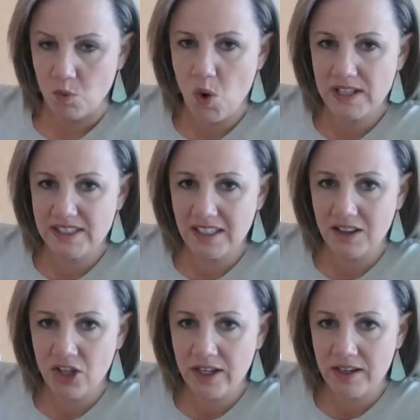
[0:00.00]
What's he
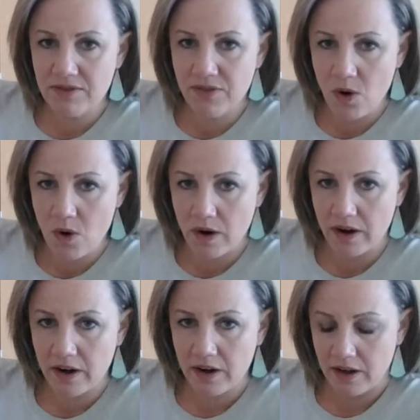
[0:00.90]
looking for?
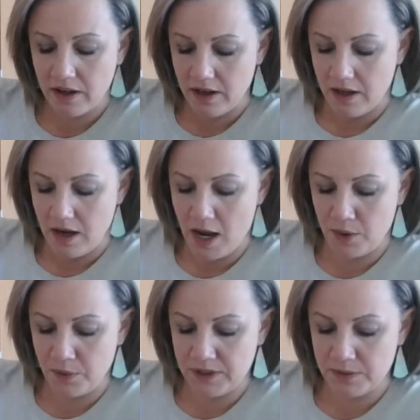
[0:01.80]
I
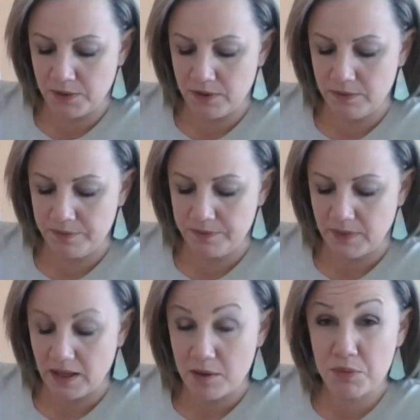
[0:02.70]
whispered.
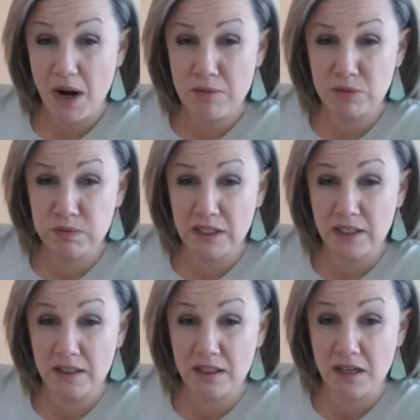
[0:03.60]
Probably
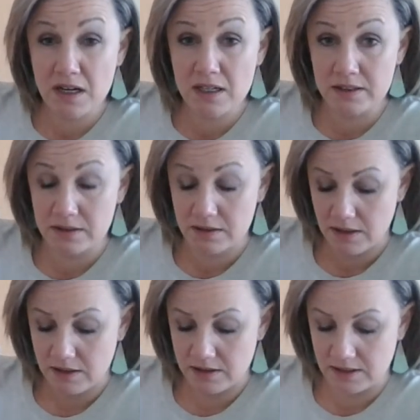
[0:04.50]
a gun,
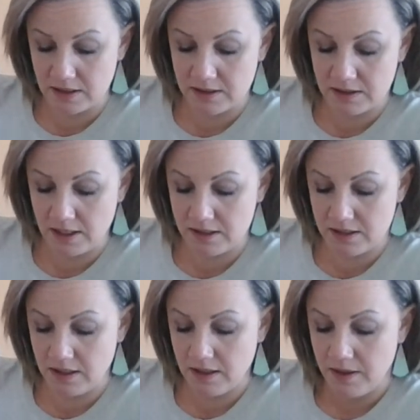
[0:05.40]
said
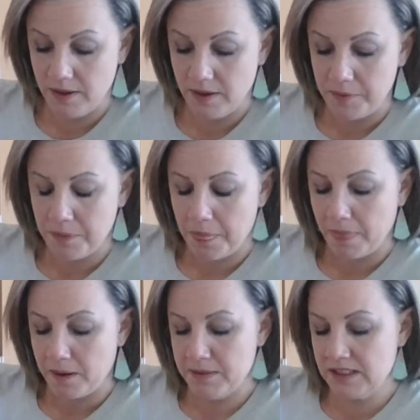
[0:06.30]
Stacy.
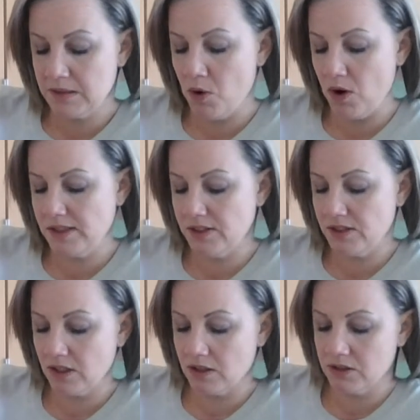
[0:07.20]
Mr. Morrison
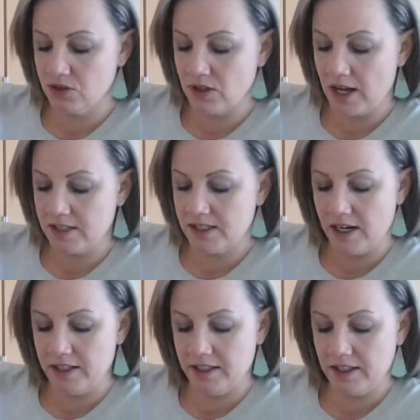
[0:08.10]
circled the truck,
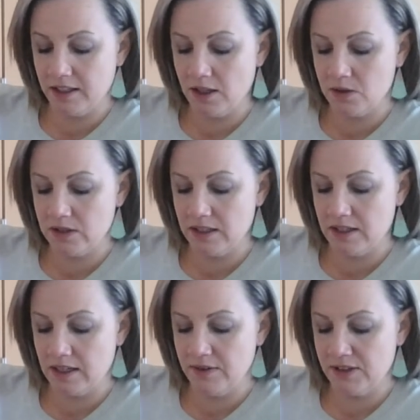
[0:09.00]
studying it closely,
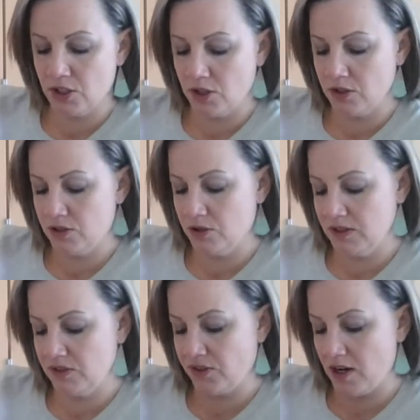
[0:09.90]
then he returned to
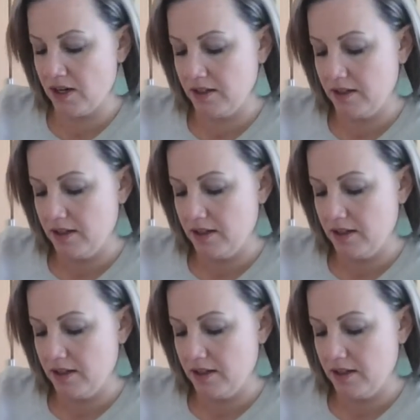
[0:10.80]
its front.